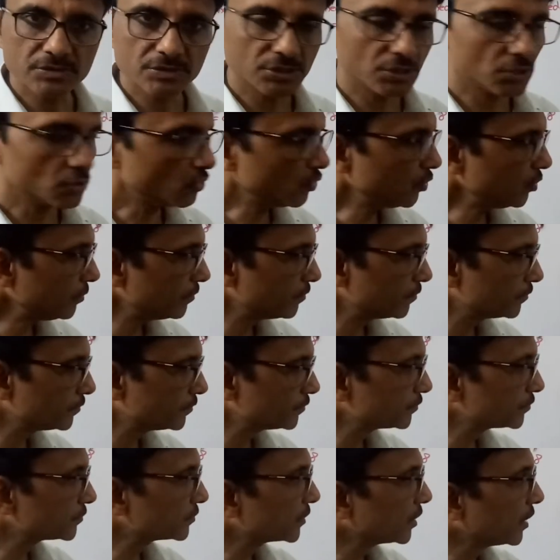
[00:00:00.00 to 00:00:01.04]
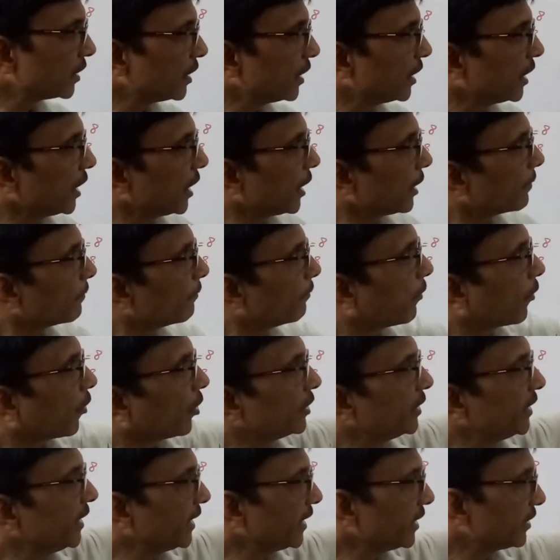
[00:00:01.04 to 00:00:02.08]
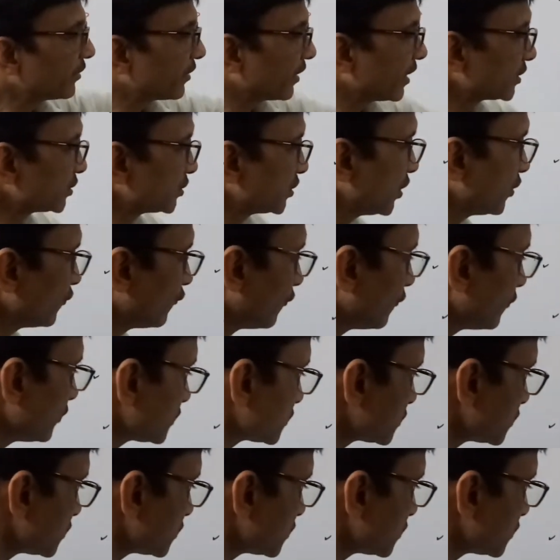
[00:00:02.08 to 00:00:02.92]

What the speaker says: 0. Bonding interaction, if you will